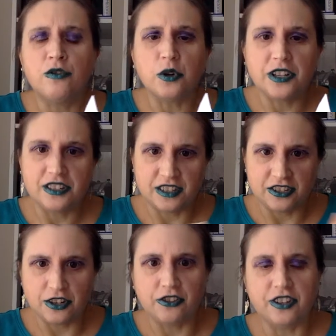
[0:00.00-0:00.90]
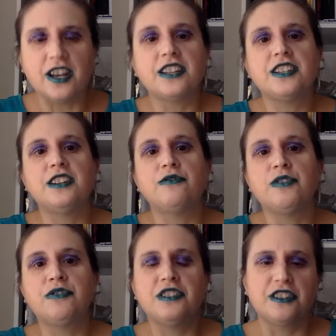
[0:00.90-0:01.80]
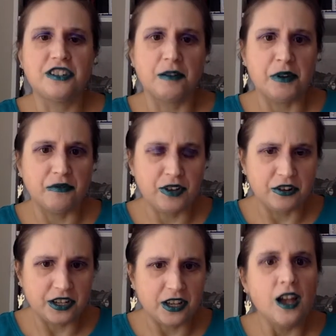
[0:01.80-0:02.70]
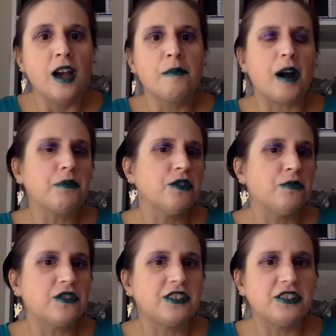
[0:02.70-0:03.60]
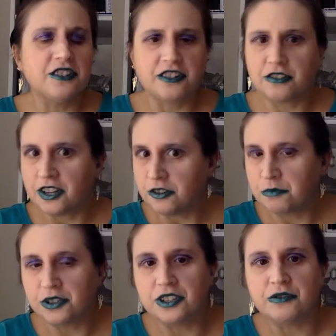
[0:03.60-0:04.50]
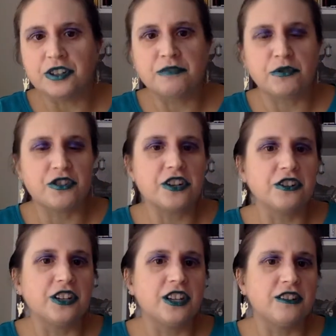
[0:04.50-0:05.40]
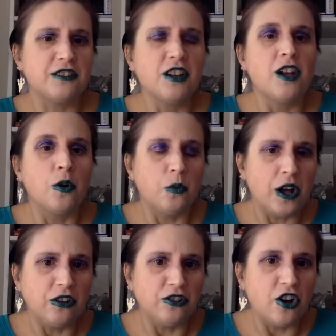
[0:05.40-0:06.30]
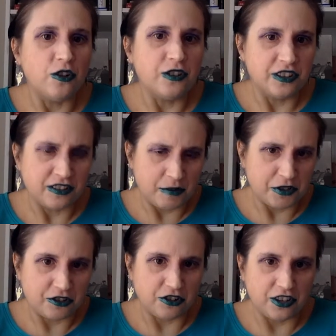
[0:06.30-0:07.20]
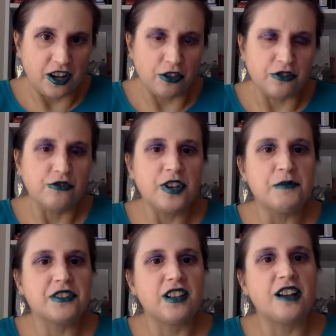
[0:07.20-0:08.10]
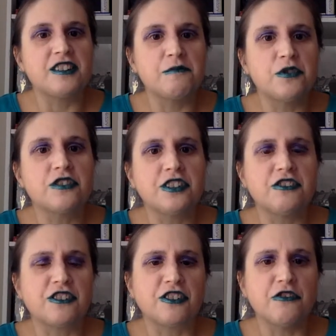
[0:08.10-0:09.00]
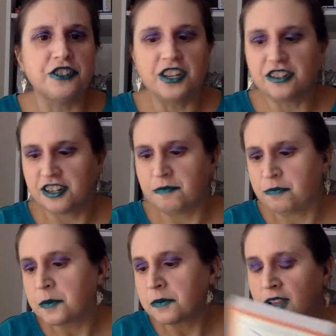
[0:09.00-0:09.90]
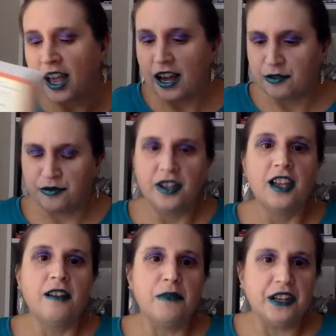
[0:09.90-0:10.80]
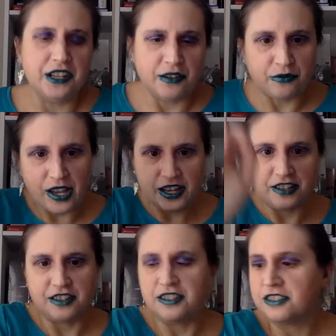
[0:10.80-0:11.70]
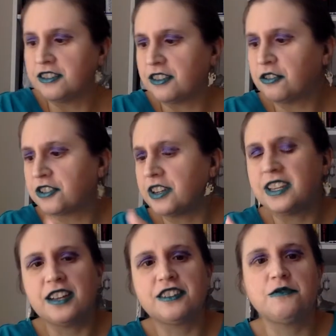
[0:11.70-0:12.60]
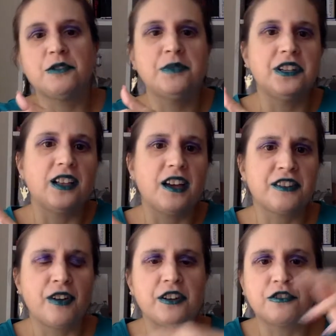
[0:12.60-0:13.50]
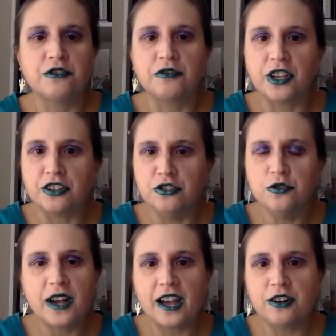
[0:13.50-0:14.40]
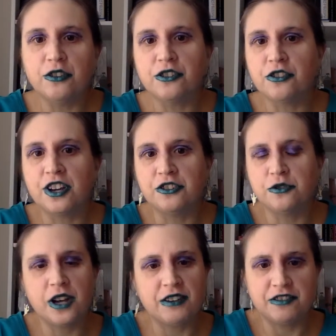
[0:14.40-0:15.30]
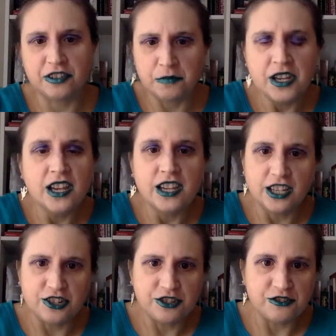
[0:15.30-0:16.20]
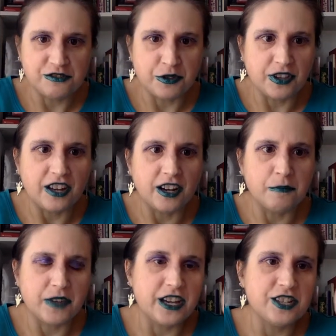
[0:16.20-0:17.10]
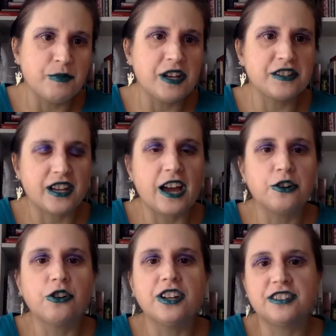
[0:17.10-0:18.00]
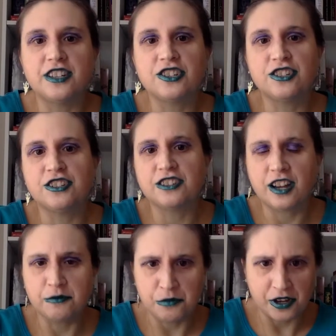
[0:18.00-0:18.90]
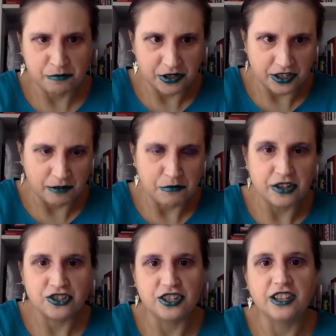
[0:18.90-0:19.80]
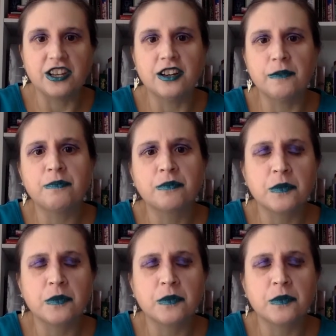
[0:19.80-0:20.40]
forties until the nineteen fifties. It's um, a very popular book series, though I don't believe it's particularly as well known as um, certain other famous classic book series, although it does um, have many fans. And this is also, I guess it would be classified as sort of like new adult, although I do have some issues with that um, age-based categorization, as I might be um, mentioning in a